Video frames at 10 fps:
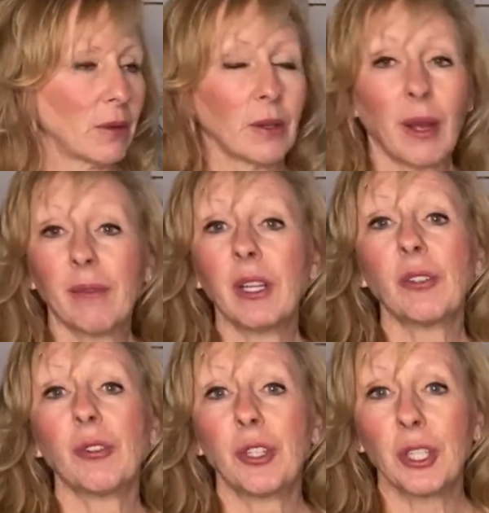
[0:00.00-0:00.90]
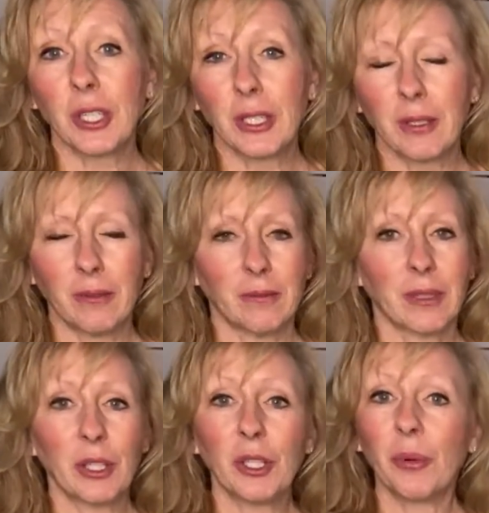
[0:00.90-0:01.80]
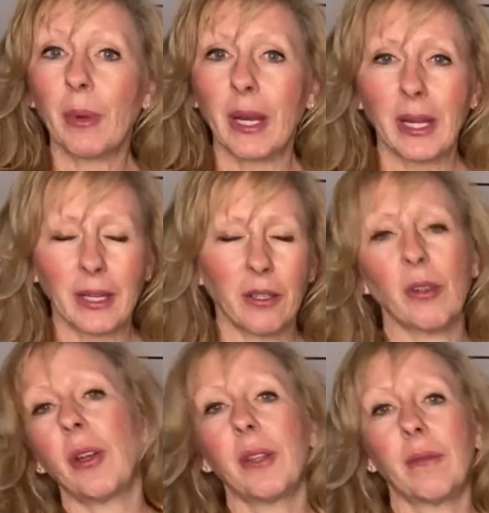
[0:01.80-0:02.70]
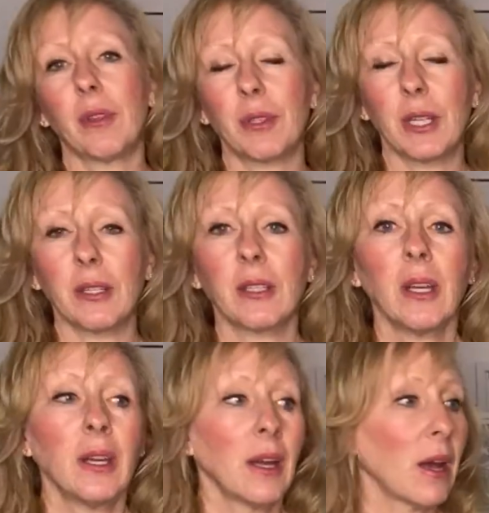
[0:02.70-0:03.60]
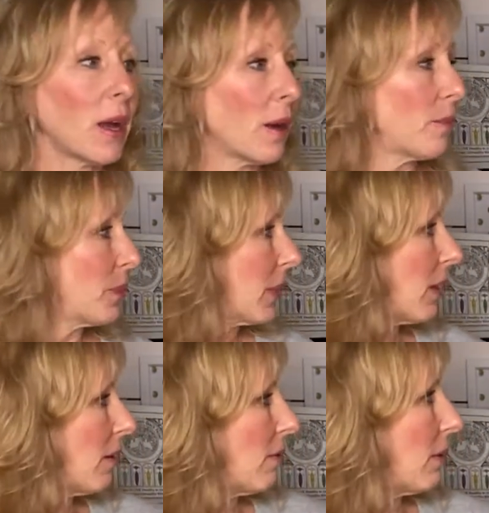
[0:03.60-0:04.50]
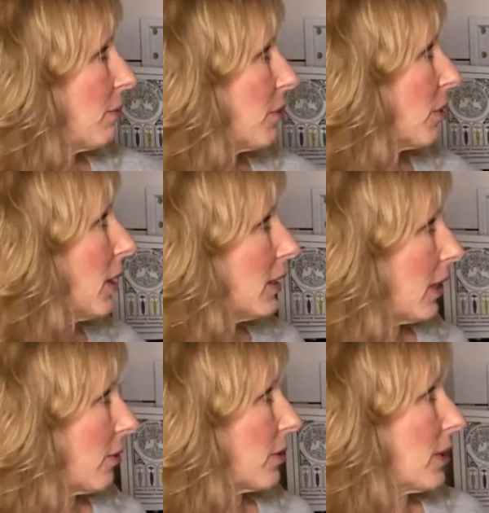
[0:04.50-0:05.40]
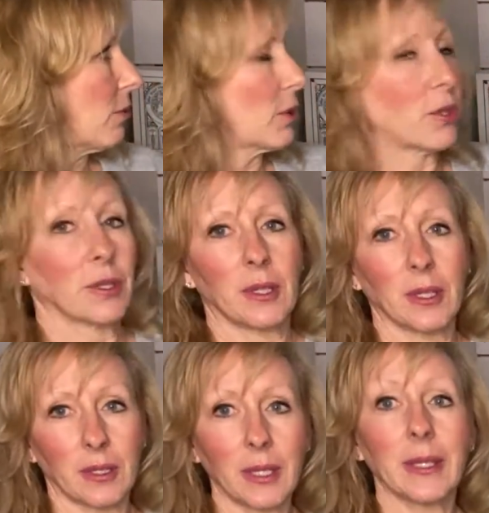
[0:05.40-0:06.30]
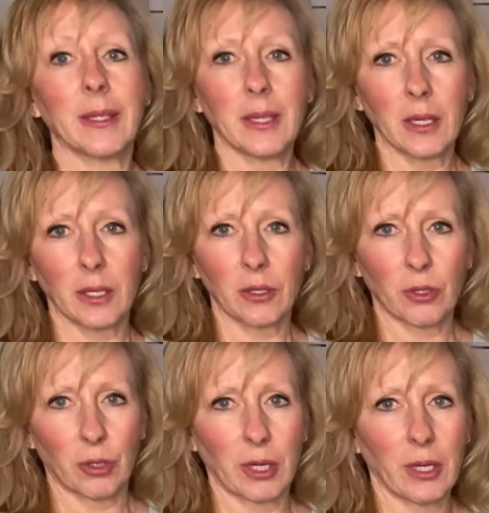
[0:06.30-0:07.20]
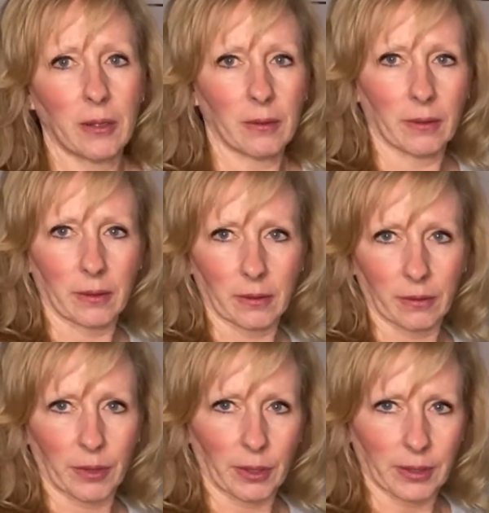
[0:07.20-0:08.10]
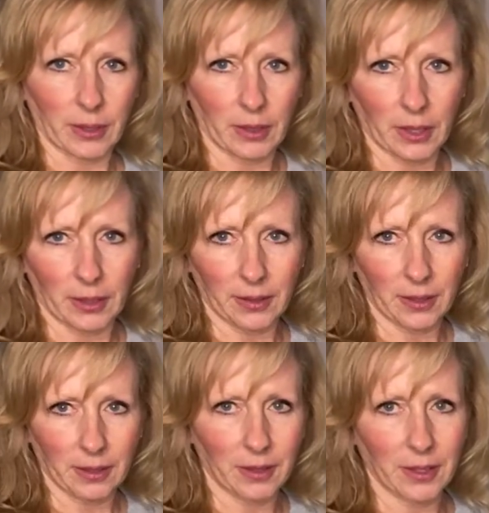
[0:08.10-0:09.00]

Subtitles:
you have energy, clear mind, all of those things. If you're unhealthy, which is the dis-ease tree, I don't know if you can see that, it says